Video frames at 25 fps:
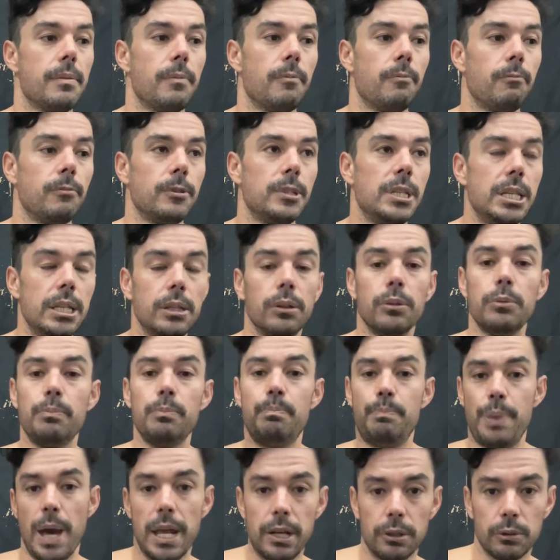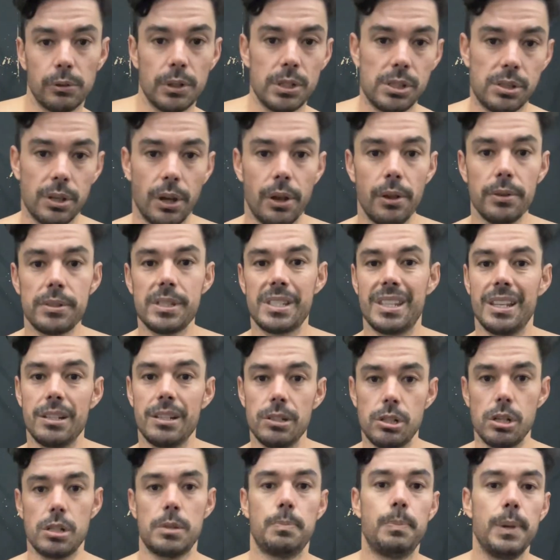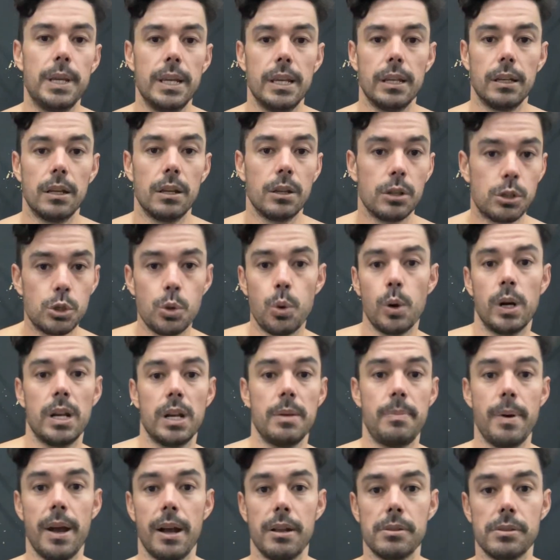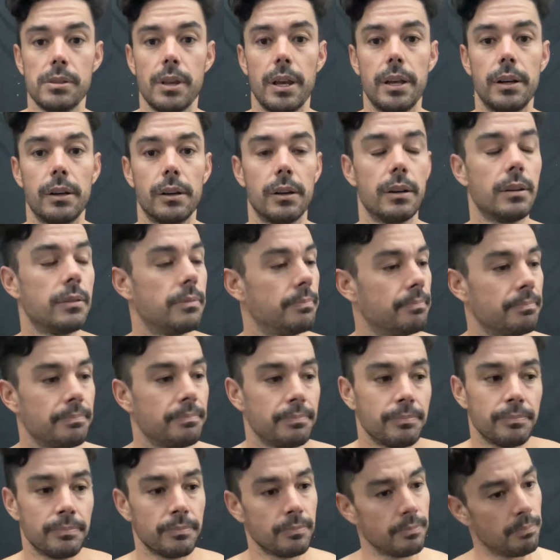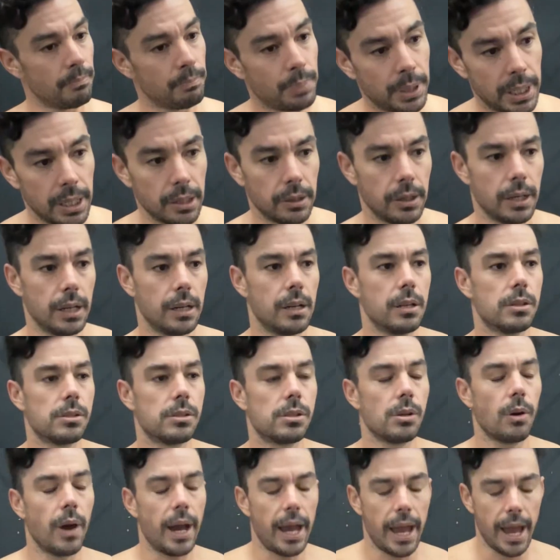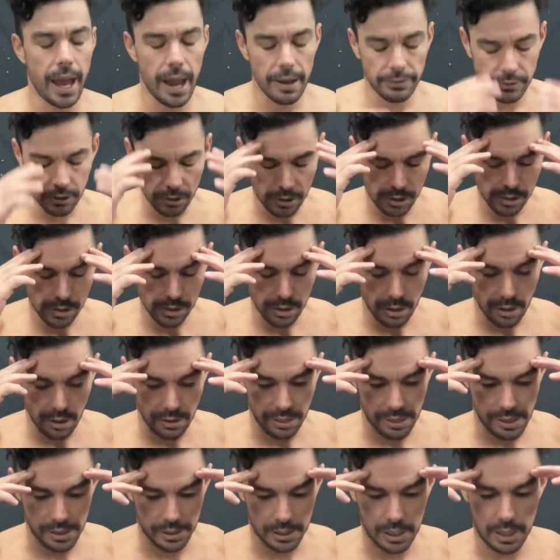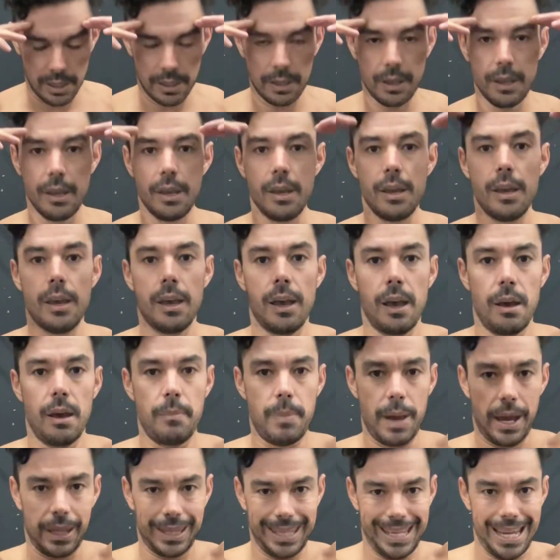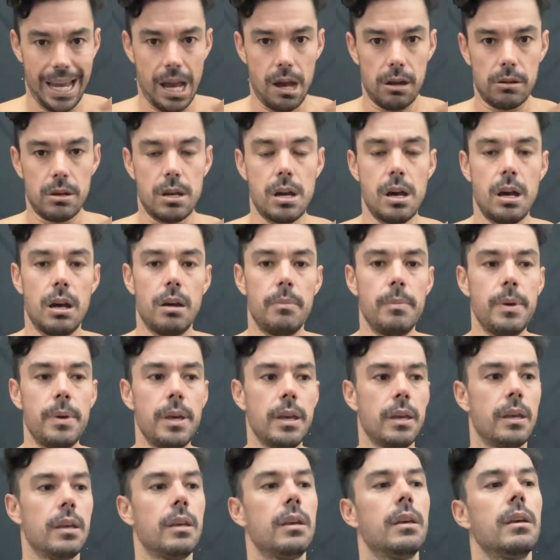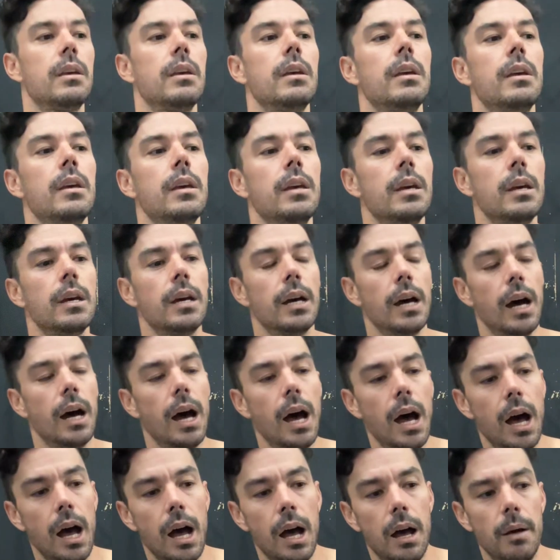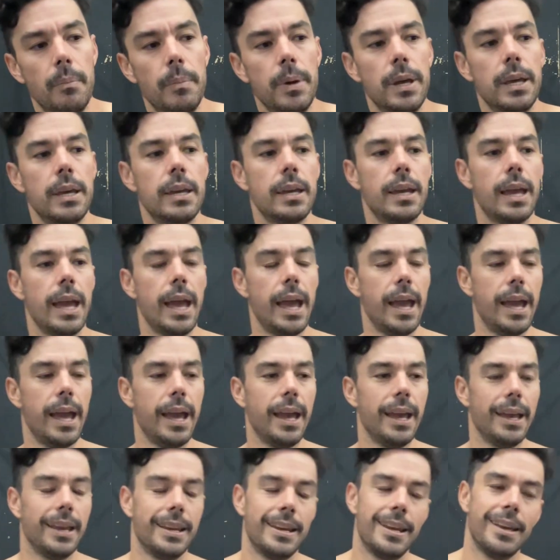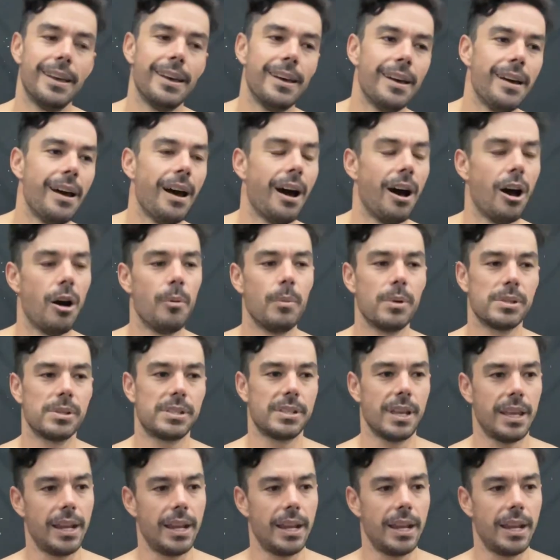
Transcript: yield better results than just being 20 pounds lighter, period. So I have to just start thinking about the outcome. And I almost said